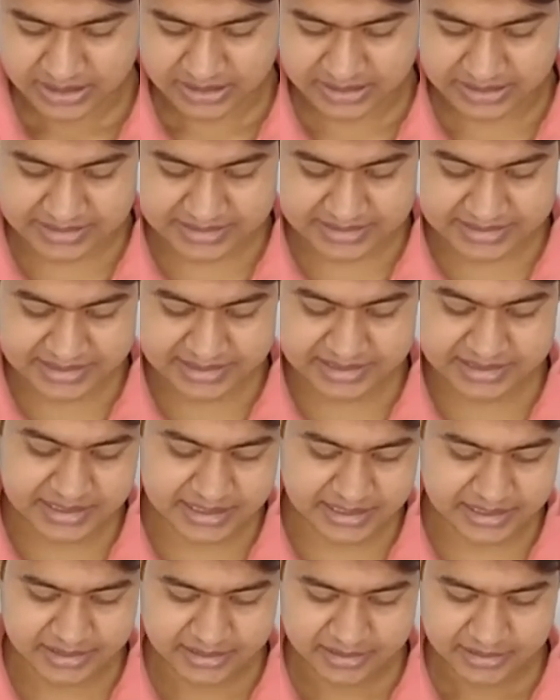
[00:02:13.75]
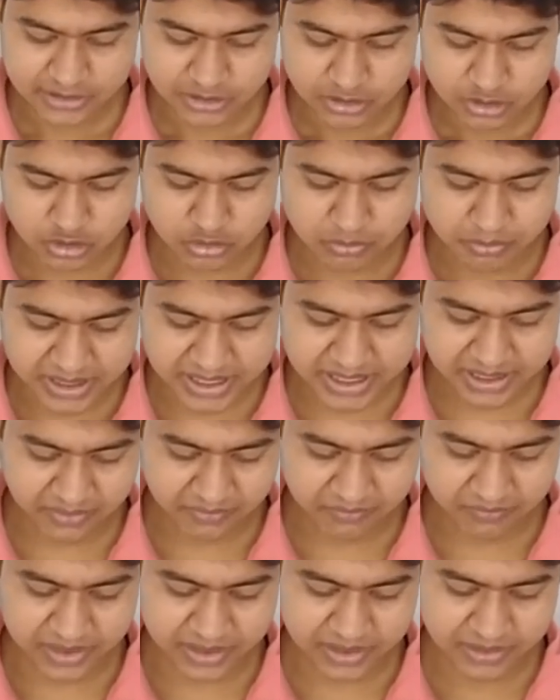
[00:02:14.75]
receded to
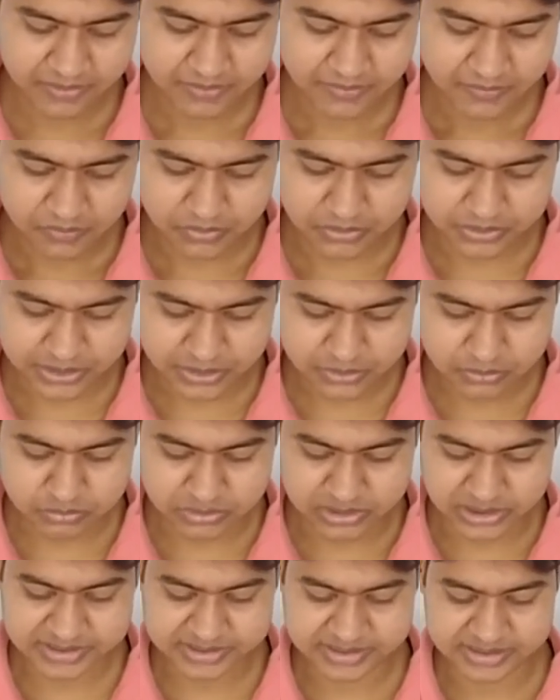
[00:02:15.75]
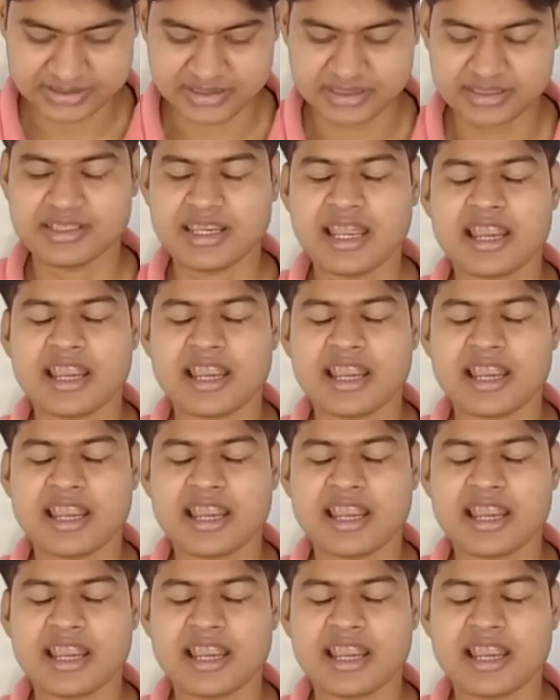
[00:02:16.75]
make way for the cooler season.